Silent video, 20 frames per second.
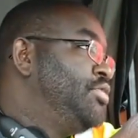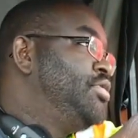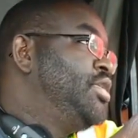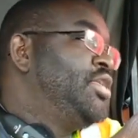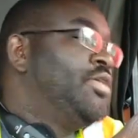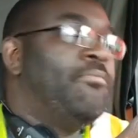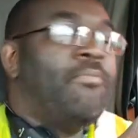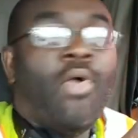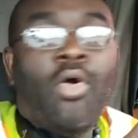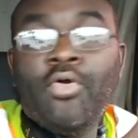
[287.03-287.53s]

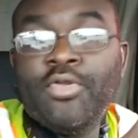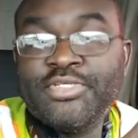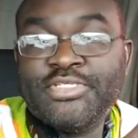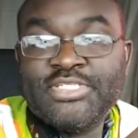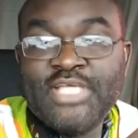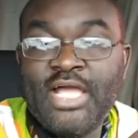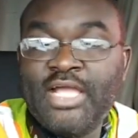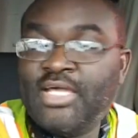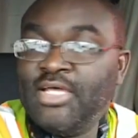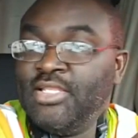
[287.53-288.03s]
a
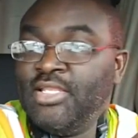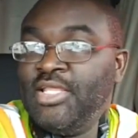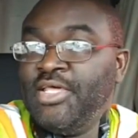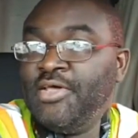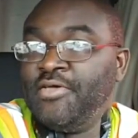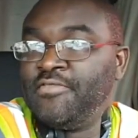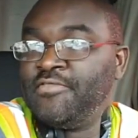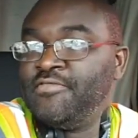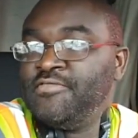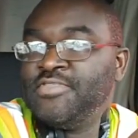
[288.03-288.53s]
motorcycle
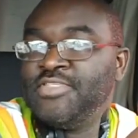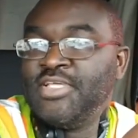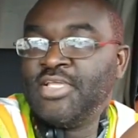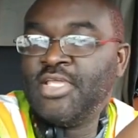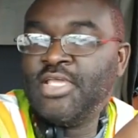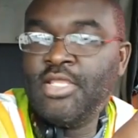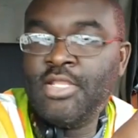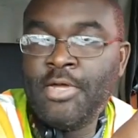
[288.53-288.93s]
lift to get